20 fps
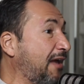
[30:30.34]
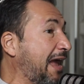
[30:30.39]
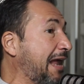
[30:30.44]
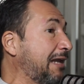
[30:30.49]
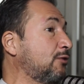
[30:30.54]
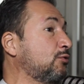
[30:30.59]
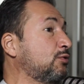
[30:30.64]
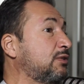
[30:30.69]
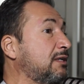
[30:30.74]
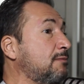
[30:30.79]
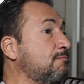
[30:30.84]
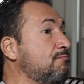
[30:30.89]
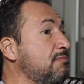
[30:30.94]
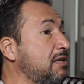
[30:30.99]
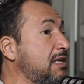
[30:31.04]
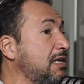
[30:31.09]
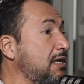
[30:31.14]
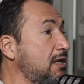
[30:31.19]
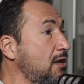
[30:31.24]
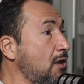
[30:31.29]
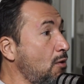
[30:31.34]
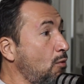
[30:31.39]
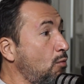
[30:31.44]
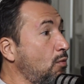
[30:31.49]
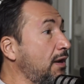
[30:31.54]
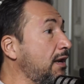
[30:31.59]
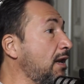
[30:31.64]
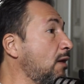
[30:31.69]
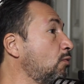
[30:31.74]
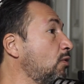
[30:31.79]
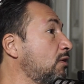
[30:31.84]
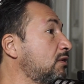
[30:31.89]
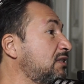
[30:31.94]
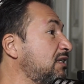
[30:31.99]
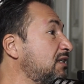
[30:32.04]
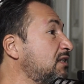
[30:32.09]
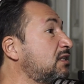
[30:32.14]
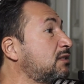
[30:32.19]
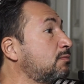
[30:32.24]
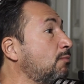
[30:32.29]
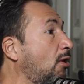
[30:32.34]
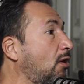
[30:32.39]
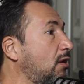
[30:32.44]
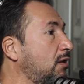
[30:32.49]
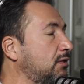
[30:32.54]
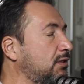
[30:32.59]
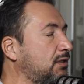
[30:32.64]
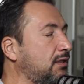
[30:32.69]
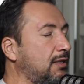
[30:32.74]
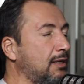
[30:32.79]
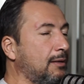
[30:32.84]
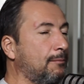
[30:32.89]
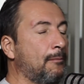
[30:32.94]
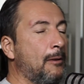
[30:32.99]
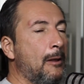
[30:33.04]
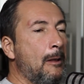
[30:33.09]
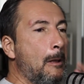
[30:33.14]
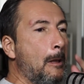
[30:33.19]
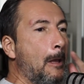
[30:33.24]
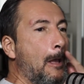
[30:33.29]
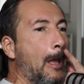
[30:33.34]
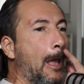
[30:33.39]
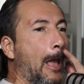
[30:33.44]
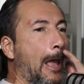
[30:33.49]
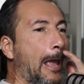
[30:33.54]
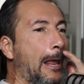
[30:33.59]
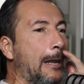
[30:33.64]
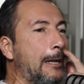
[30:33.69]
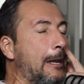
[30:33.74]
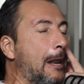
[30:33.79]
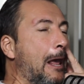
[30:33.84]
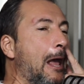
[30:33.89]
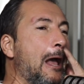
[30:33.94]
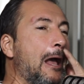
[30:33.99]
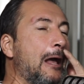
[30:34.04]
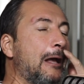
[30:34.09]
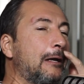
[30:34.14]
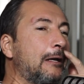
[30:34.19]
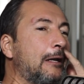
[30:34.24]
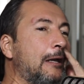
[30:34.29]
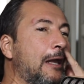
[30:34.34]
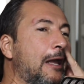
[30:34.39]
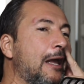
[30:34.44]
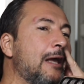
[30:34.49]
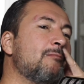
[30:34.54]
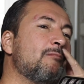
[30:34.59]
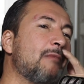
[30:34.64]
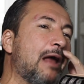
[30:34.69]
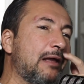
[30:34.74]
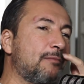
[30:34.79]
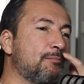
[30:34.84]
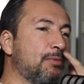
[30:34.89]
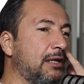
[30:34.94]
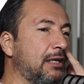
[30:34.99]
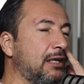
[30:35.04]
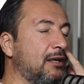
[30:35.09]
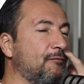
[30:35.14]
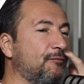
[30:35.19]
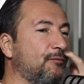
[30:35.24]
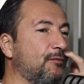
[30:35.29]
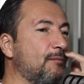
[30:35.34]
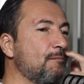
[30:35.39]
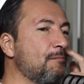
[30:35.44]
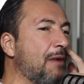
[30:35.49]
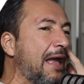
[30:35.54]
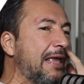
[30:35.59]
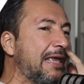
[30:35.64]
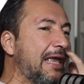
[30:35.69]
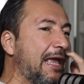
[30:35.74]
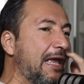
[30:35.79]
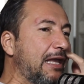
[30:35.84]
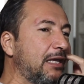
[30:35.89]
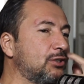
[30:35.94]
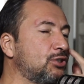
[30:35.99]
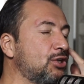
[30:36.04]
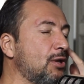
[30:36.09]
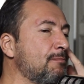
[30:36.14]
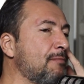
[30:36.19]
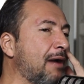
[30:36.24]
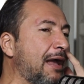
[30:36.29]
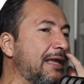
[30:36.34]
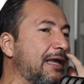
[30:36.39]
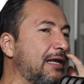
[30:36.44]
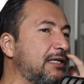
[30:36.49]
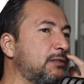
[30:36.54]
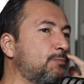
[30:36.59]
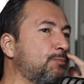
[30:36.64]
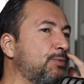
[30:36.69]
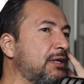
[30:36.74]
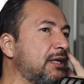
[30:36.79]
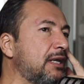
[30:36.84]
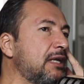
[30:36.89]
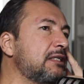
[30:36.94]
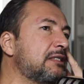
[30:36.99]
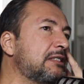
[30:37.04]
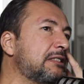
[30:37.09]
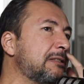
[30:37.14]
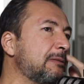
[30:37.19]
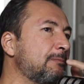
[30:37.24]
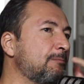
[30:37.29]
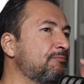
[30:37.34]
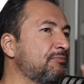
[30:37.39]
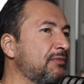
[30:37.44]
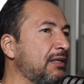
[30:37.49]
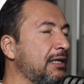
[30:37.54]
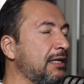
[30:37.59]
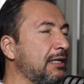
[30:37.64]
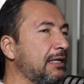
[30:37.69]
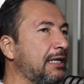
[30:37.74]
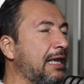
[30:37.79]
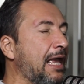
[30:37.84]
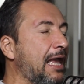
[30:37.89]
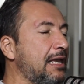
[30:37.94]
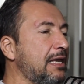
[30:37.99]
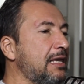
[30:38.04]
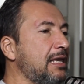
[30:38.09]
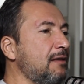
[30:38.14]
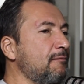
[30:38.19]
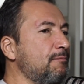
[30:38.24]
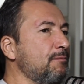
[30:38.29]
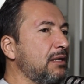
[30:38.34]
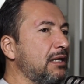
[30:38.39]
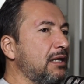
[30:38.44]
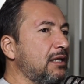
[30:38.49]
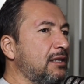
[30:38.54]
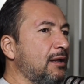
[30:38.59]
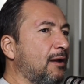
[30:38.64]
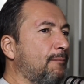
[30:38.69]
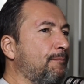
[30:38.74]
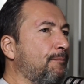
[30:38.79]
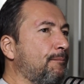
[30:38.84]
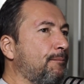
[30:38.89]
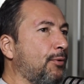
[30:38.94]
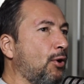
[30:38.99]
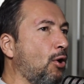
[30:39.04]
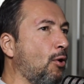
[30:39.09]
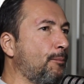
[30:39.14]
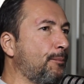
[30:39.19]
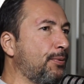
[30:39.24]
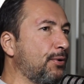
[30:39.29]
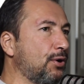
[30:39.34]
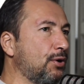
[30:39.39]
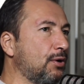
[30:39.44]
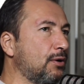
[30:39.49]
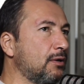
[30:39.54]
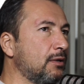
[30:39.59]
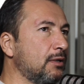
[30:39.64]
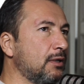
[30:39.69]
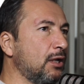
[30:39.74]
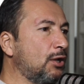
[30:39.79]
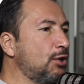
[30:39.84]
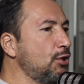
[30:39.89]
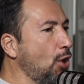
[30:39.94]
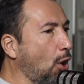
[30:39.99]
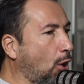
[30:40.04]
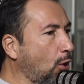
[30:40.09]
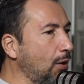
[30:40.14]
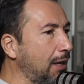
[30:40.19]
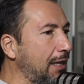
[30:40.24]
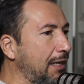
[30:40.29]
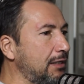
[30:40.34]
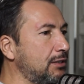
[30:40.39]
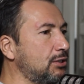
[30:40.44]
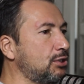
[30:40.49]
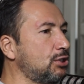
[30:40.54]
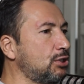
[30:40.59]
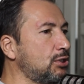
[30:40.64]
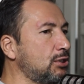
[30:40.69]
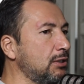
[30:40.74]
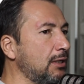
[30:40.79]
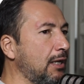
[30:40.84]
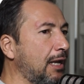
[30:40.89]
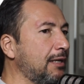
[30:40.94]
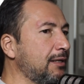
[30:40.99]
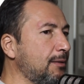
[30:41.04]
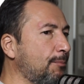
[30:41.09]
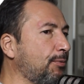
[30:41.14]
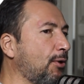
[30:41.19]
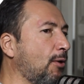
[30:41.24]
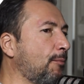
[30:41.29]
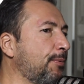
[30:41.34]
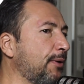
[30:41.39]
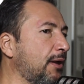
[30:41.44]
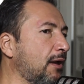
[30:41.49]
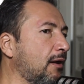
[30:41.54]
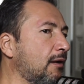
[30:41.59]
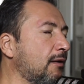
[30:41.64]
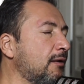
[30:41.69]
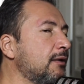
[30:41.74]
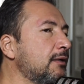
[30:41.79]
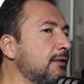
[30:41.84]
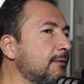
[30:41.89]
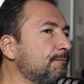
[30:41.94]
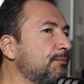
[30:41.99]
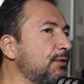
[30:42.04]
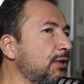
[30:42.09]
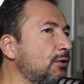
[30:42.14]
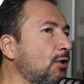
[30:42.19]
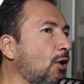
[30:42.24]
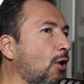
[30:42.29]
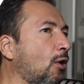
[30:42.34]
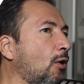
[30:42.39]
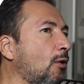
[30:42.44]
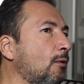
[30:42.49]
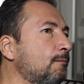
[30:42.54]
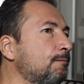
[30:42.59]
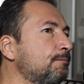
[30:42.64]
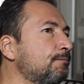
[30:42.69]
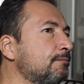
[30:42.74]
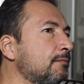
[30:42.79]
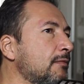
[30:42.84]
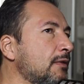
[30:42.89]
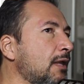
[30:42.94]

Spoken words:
values in me when I was in smaller team. And I believe my age and my experience can give me the proper knowledge and the proper, you know,